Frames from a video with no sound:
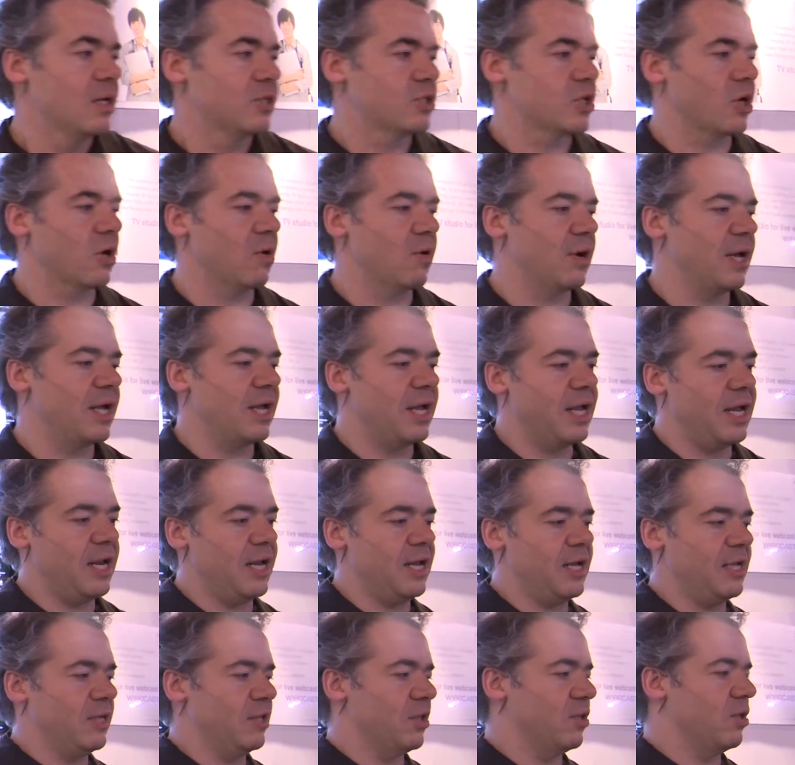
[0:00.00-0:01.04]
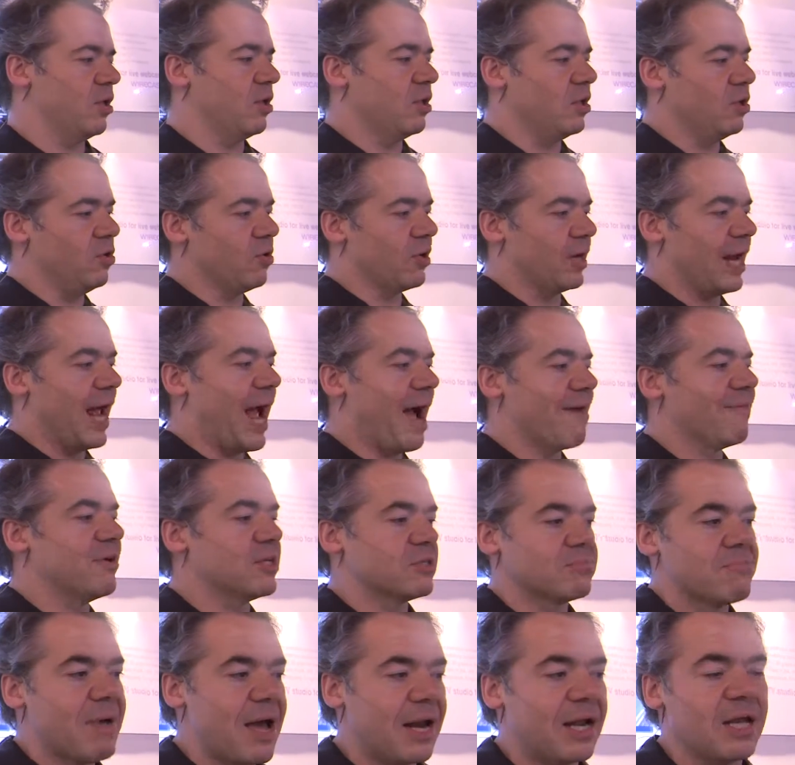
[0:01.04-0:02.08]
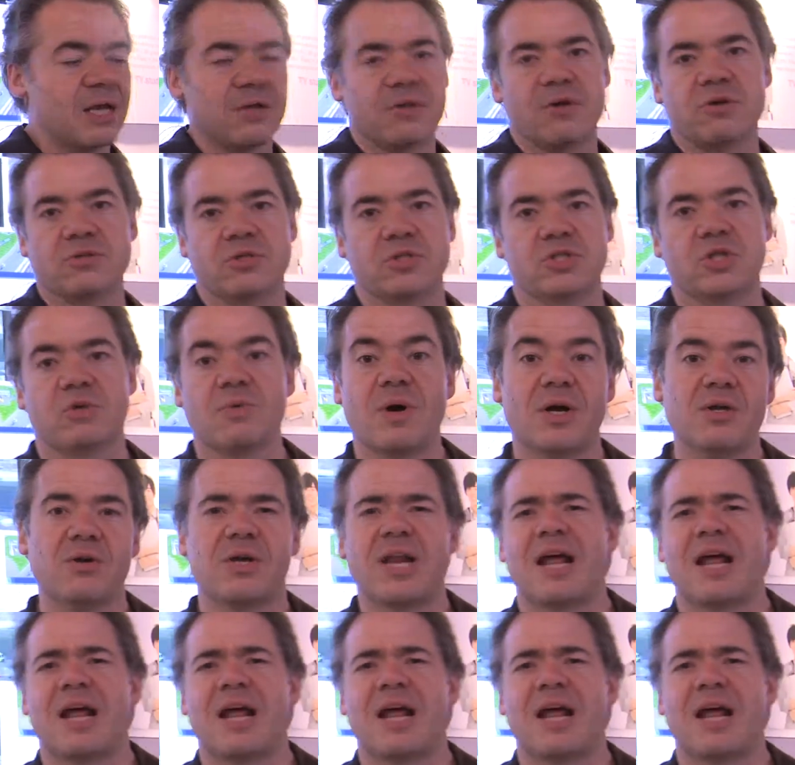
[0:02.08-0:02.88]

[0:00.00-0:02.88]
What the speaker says: So you can have as many of those as you want.